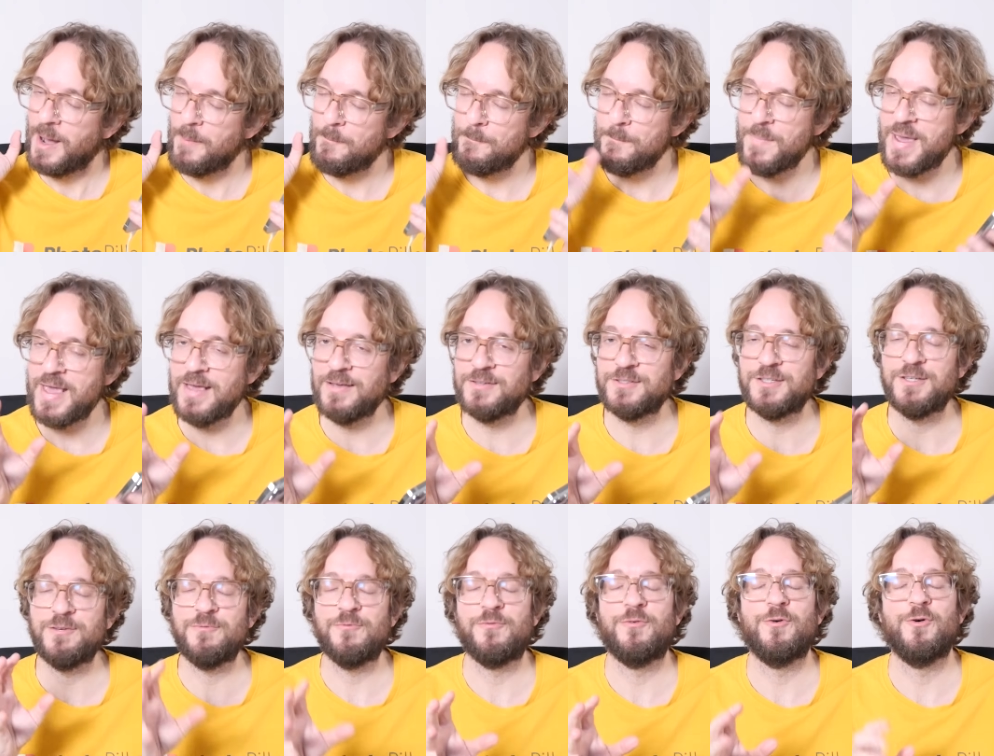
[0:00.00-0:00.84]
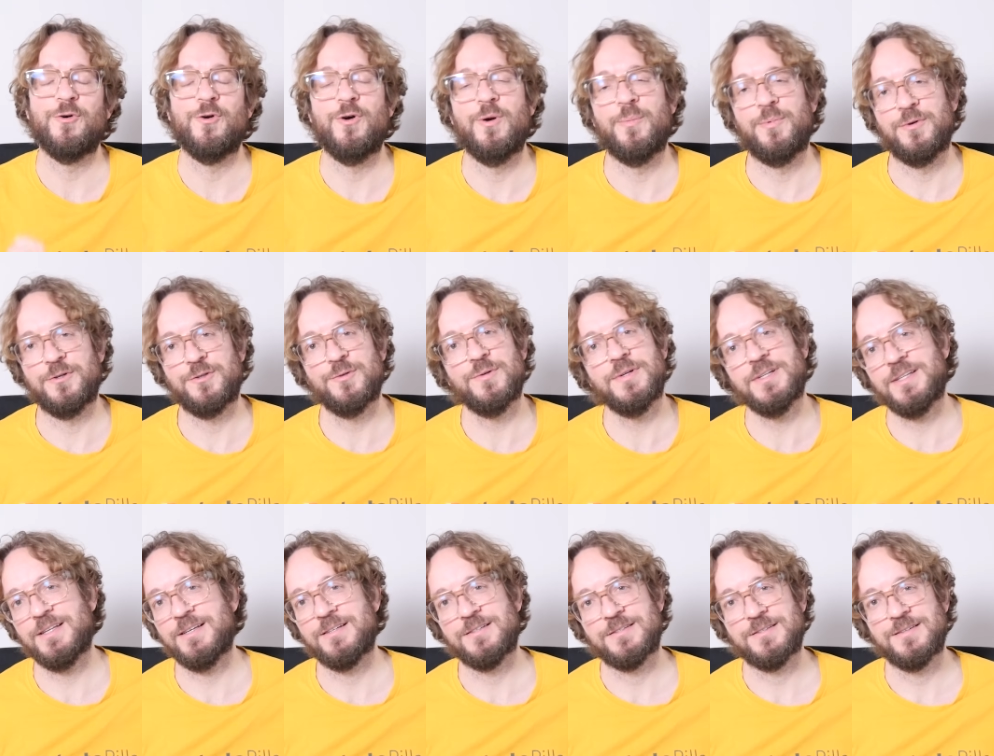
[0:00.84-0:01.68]
amazing photo
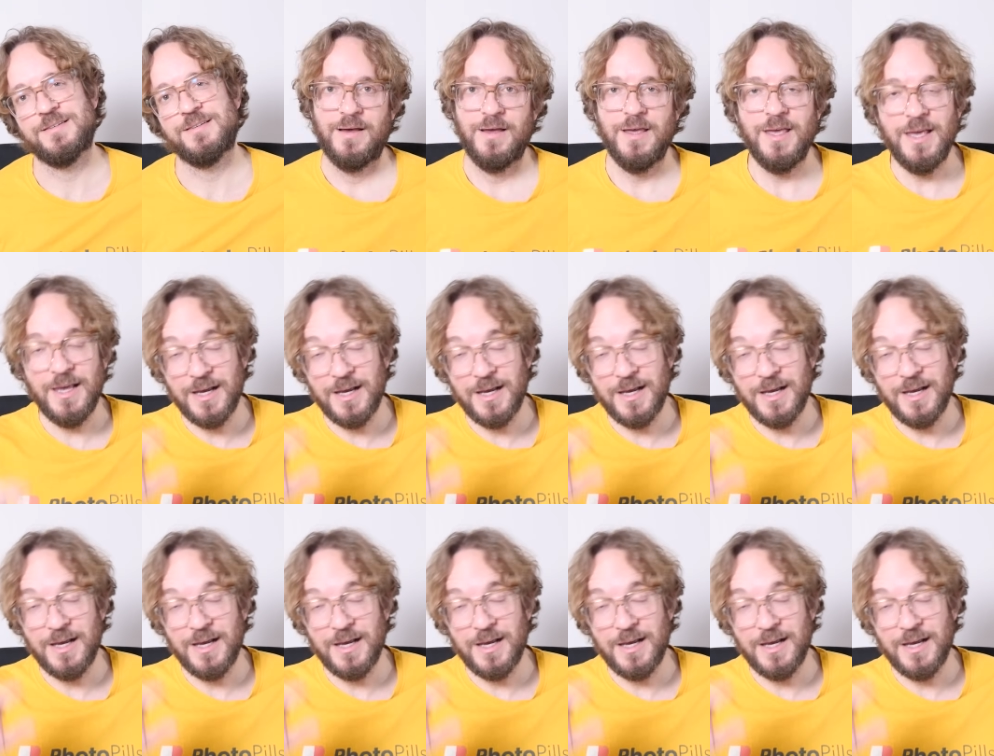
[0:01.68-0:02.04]
opportunities,